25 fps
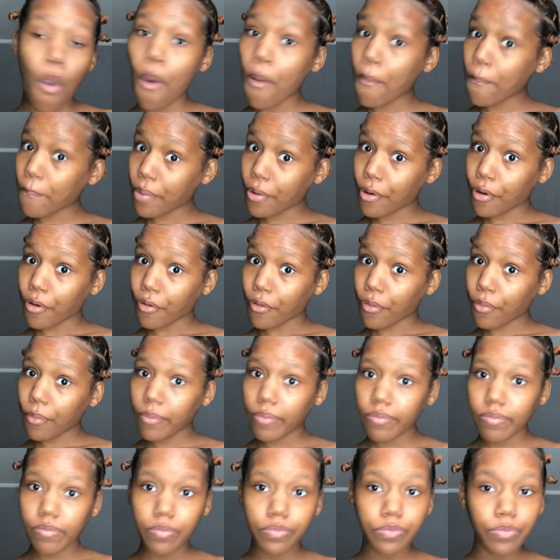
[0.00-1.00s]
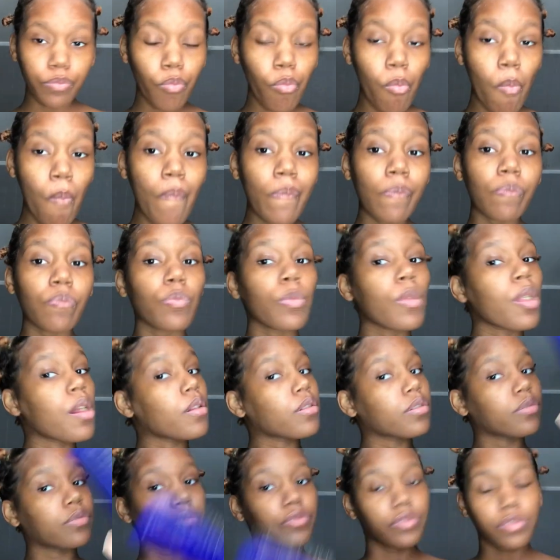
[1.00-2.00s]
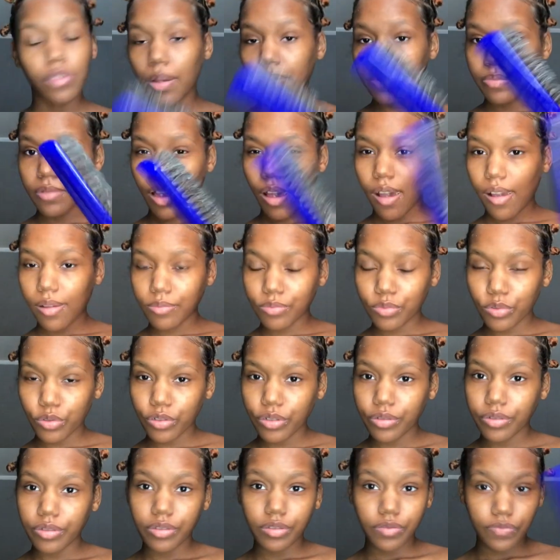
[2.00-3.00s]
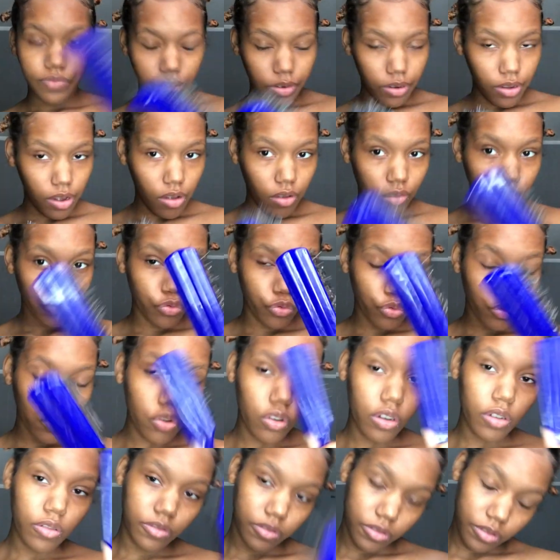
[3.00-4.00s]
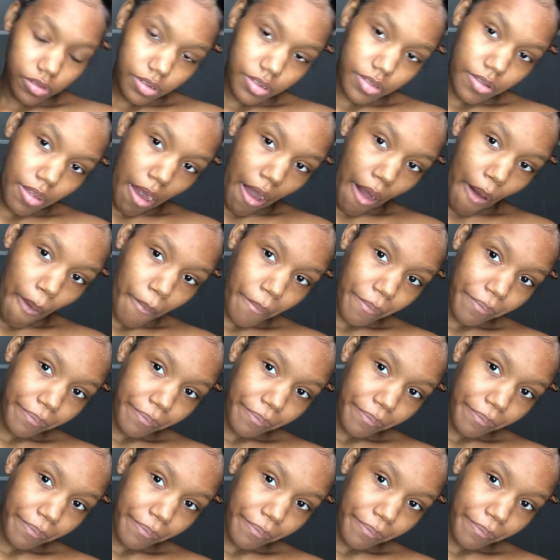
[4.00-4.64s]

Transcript: Per. Sometimes during these videos, you're going to see that